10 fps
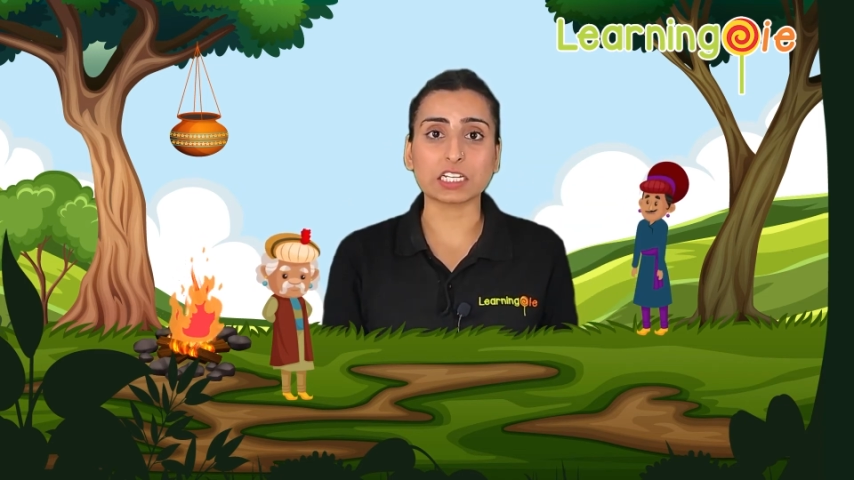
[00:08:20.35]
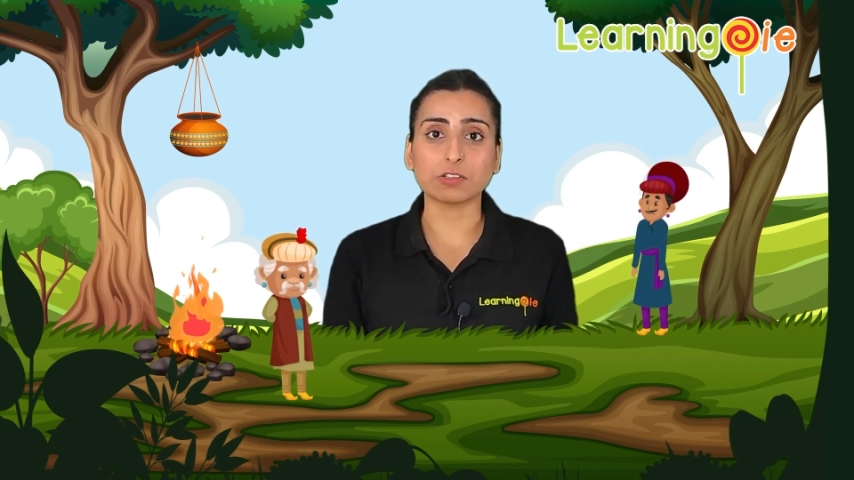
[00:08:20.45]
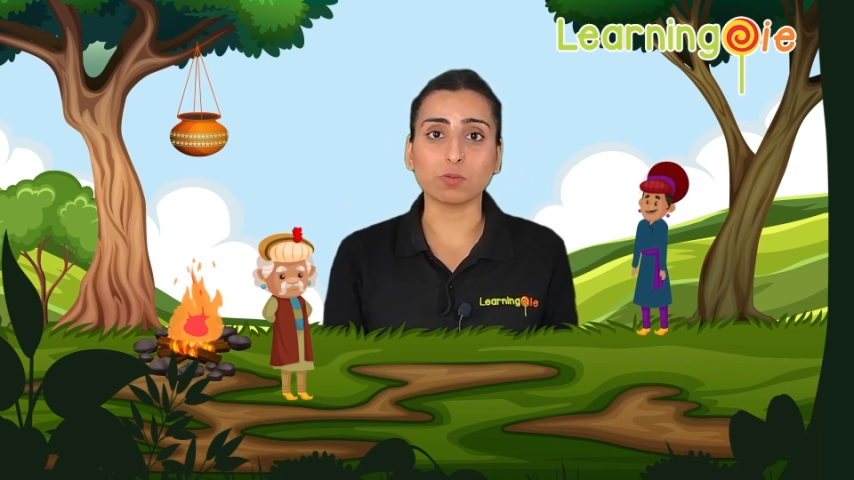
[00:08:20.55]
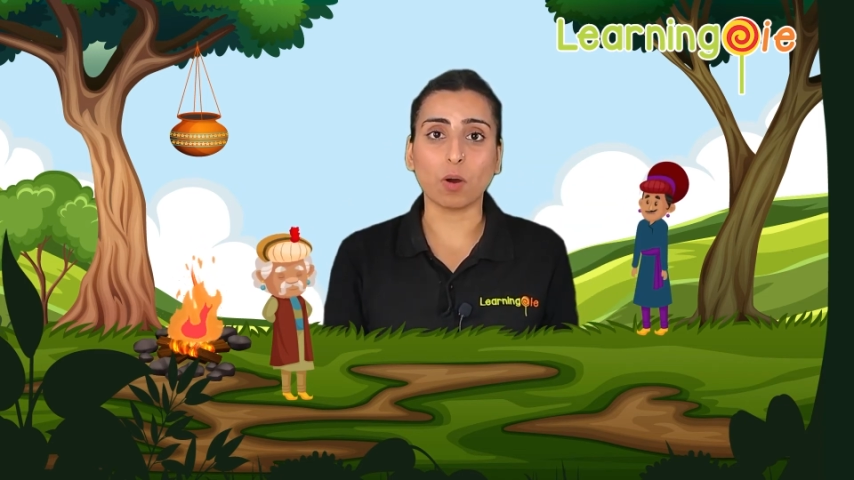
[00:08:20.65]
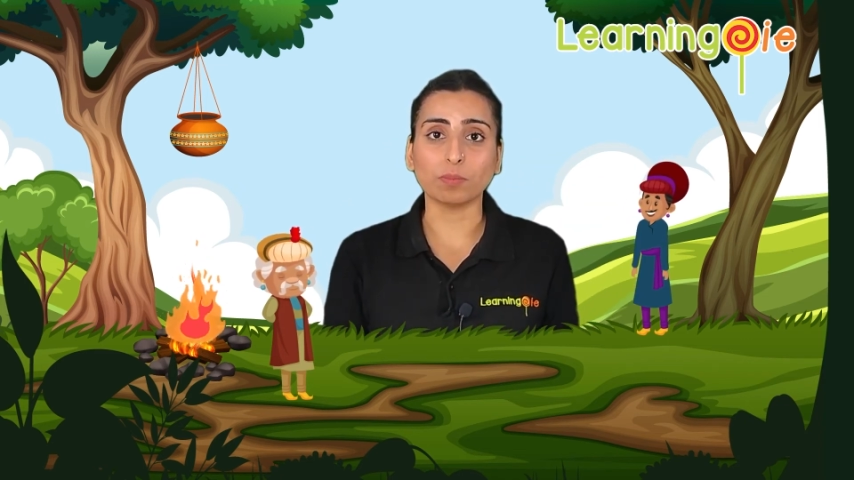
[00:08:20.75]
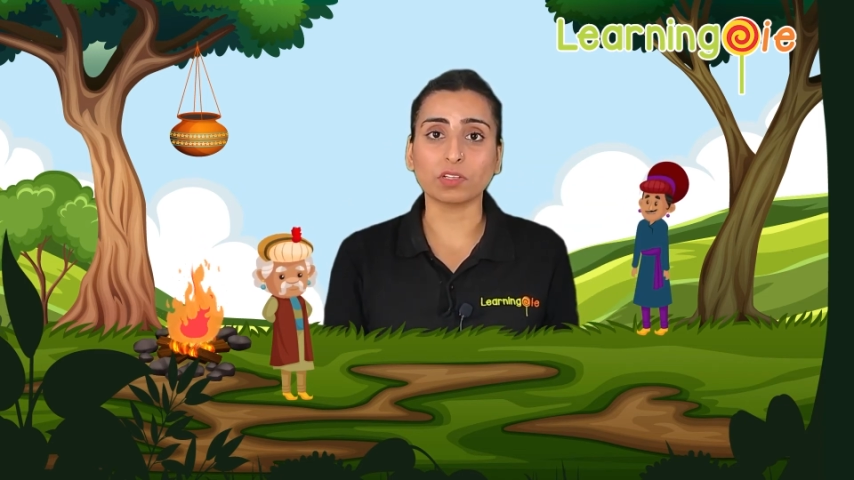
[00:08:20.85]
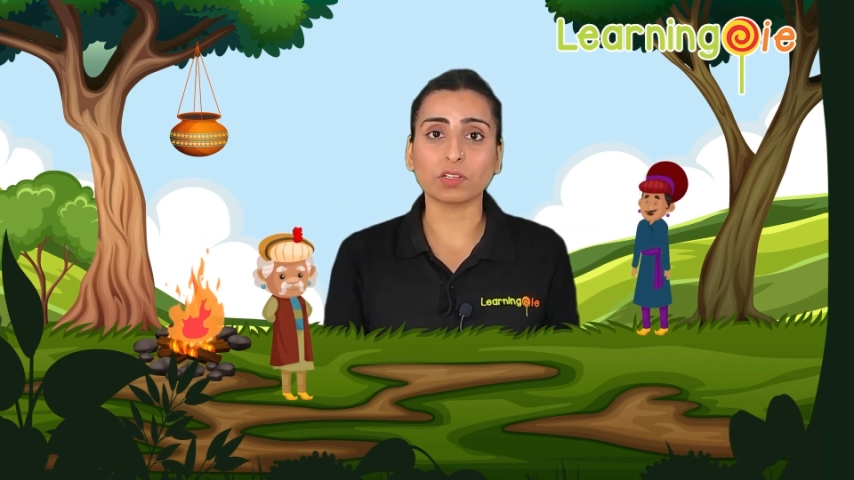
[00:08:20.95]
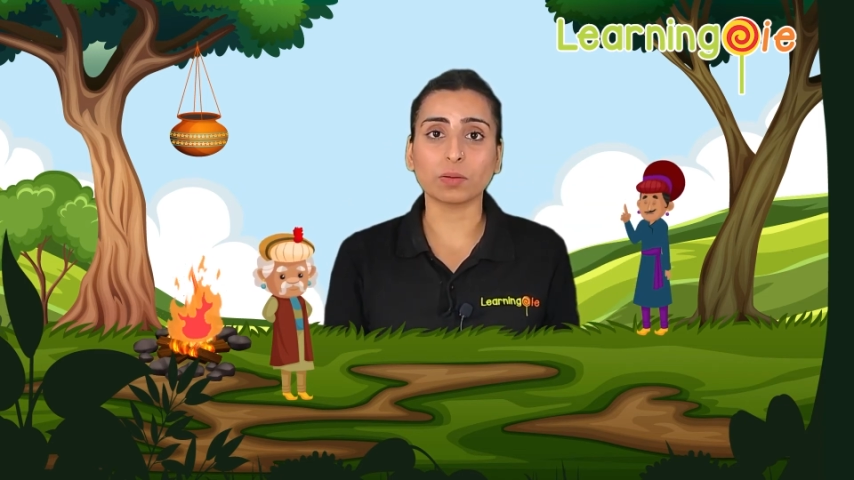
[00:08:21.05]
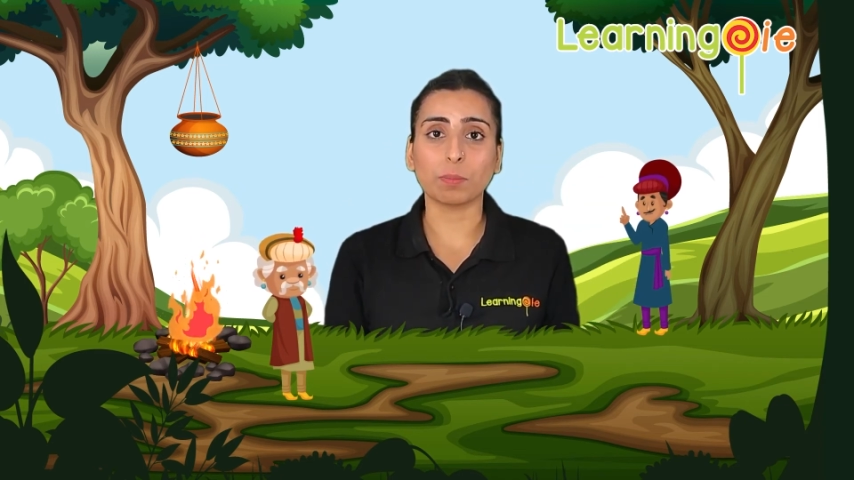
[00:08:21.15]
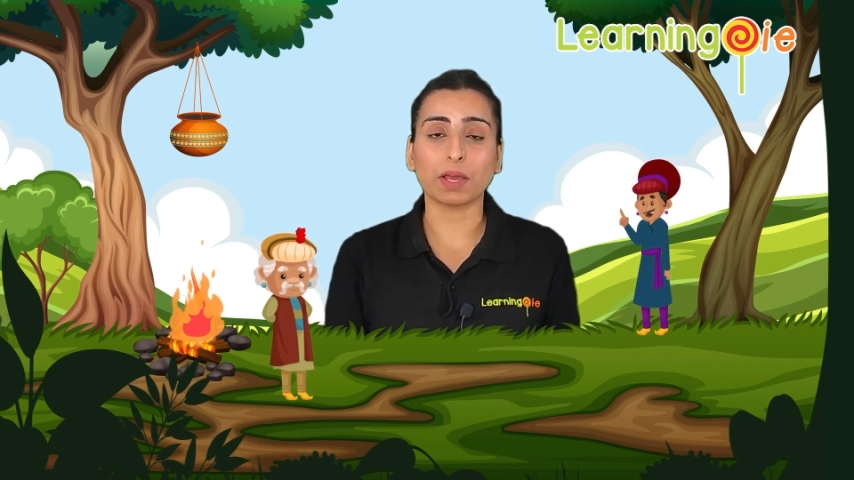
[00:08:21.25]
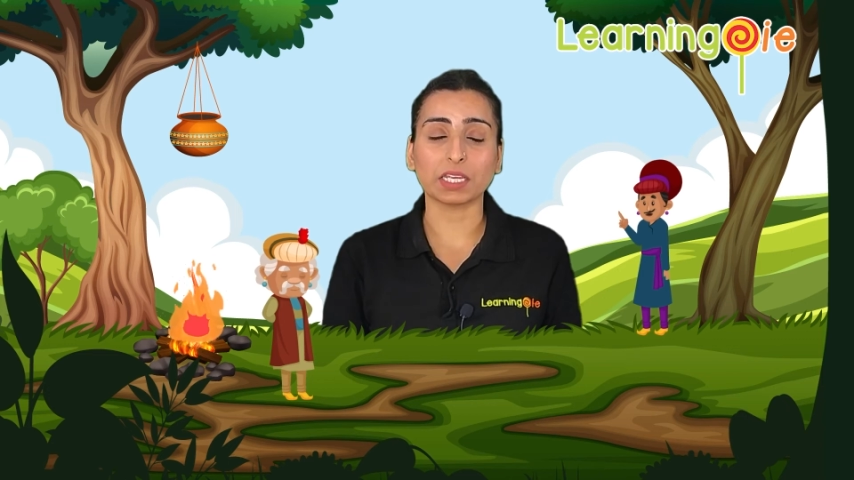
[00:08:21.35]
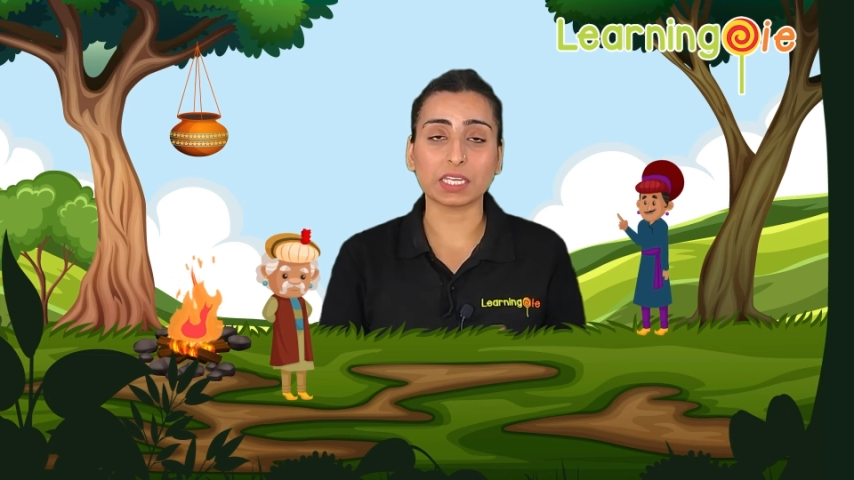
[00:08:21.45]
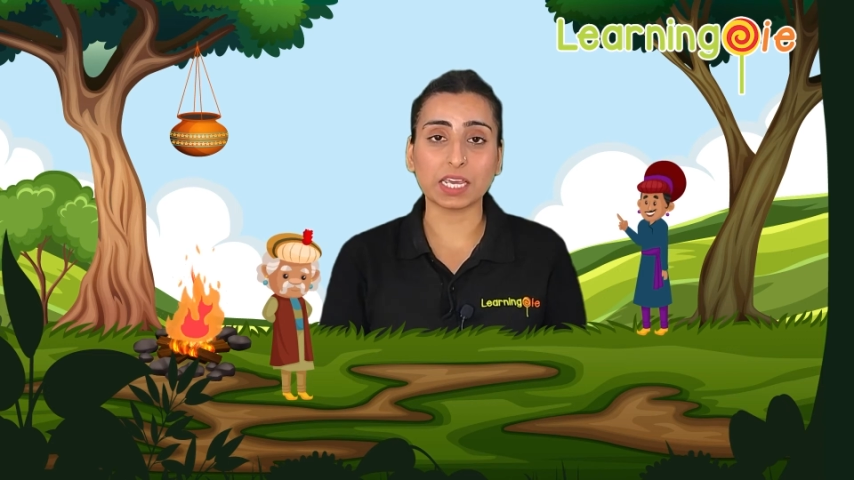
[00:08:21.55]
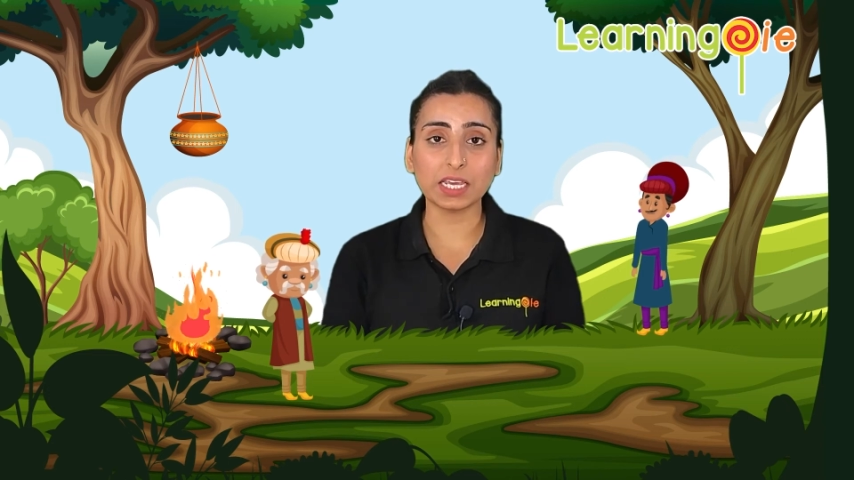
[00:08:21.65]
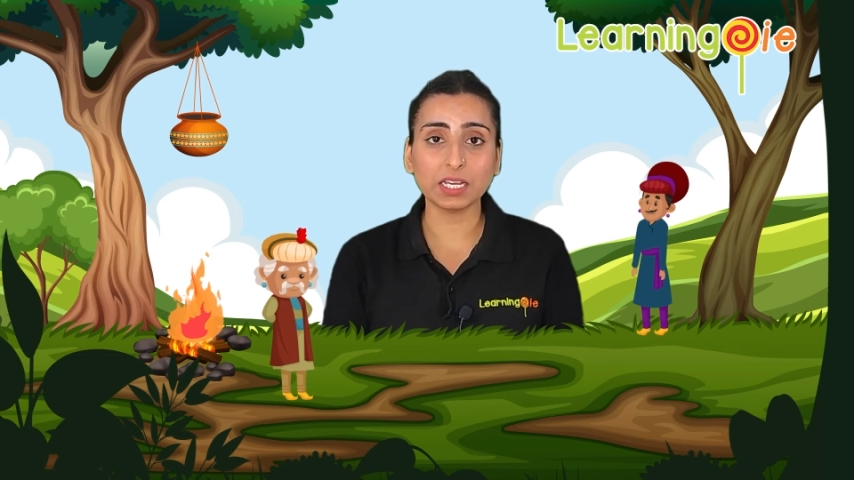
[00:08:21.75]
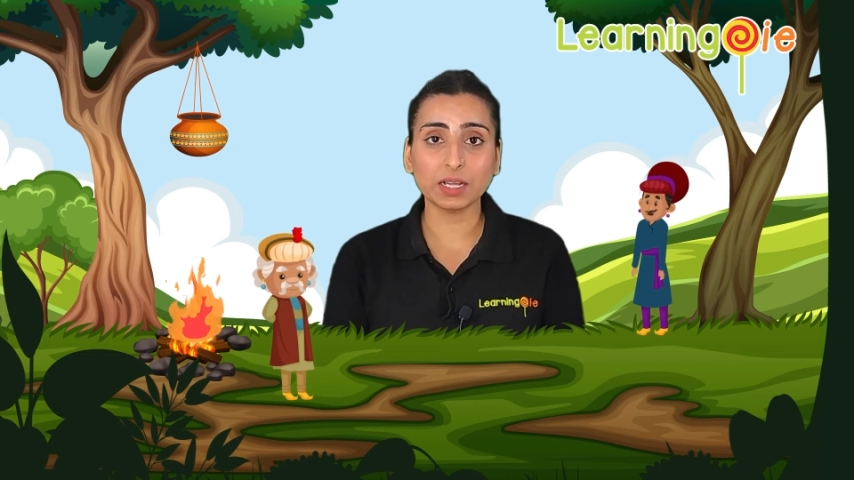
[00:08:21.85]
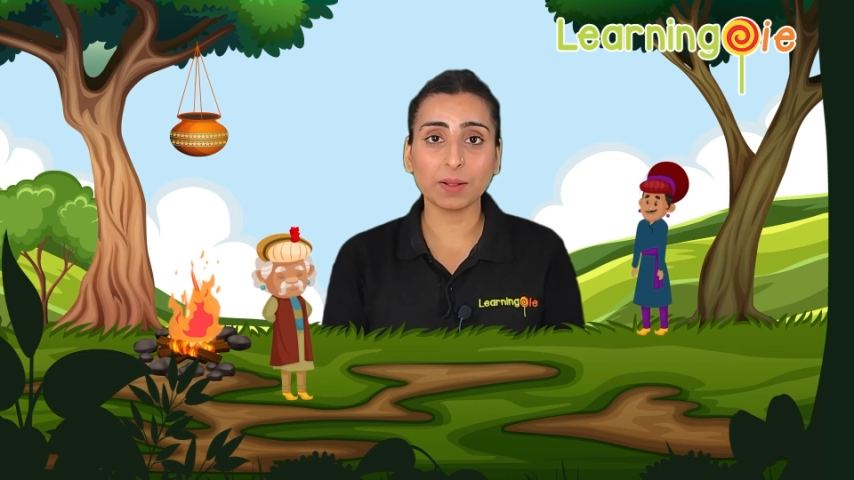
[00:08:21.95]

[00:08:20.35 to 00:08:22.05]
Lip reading: his warmth, my king."